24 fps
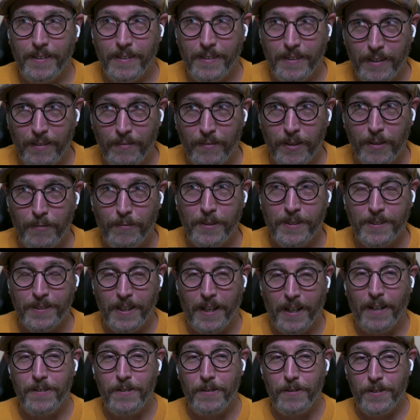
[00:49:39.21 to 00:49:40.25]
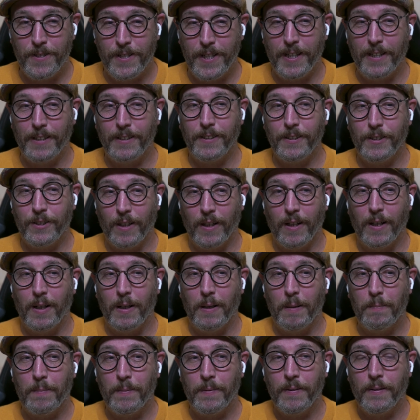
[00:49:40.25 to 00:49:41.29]
even if it's not your daily
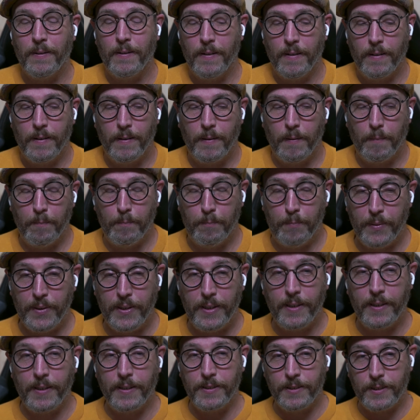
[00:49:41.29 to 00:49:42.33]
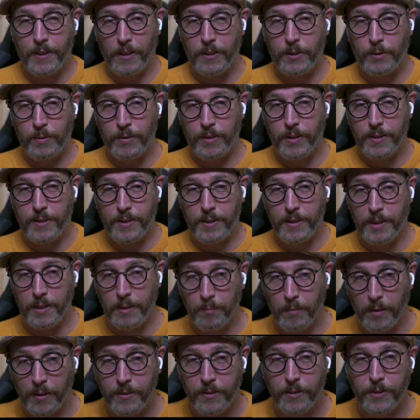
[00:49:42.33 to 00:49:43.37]
job, being in touch with the
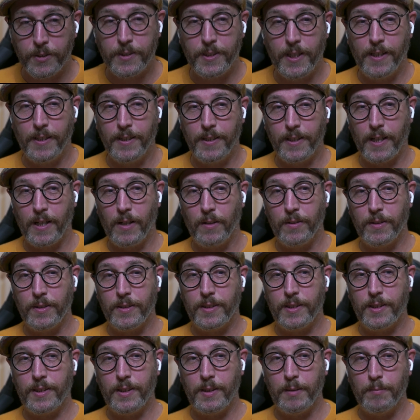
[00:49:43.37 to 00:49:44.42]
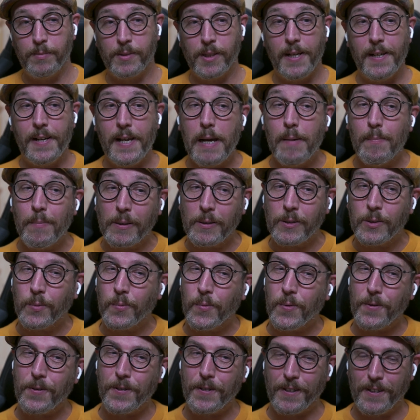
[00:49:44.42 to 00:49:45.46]
team, understanding how the team dynamics
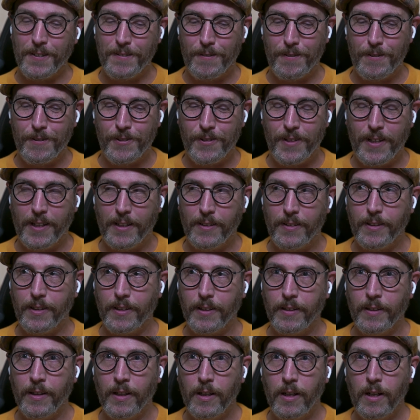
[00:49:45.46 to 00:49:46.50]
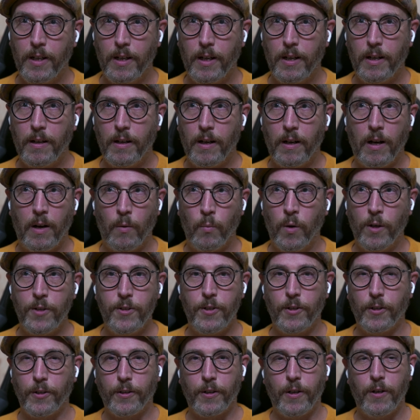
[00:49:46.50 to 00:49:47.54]
work, understanding what
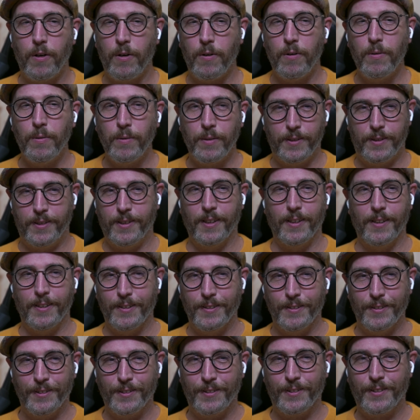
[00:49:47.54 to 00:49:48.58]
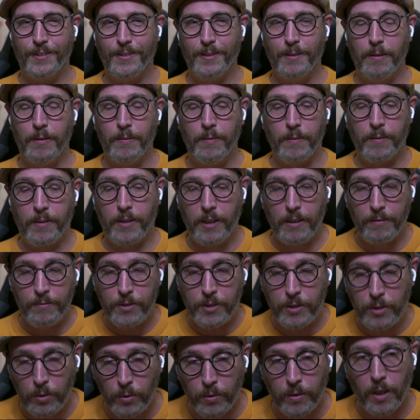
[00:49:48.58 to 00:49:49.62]
your code does
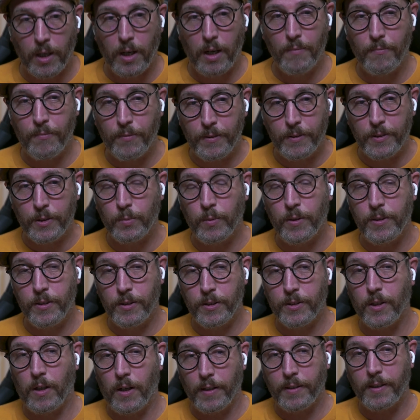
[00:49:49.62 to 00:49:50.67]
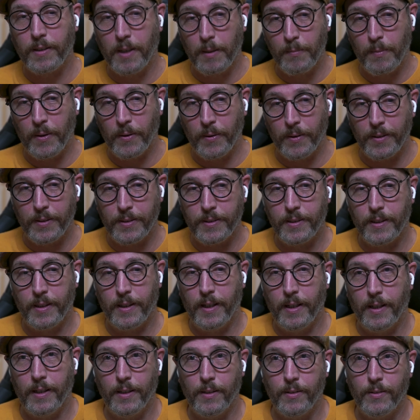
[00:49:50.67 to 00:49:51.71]
gives you confidence when you're talking about it.
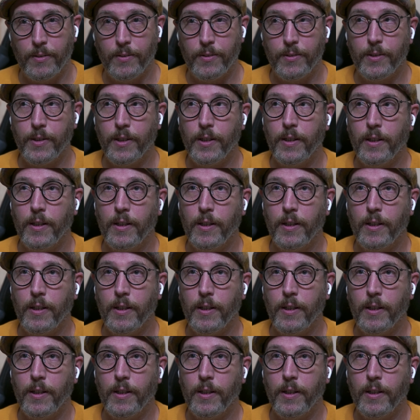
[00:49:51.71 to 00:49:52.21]
And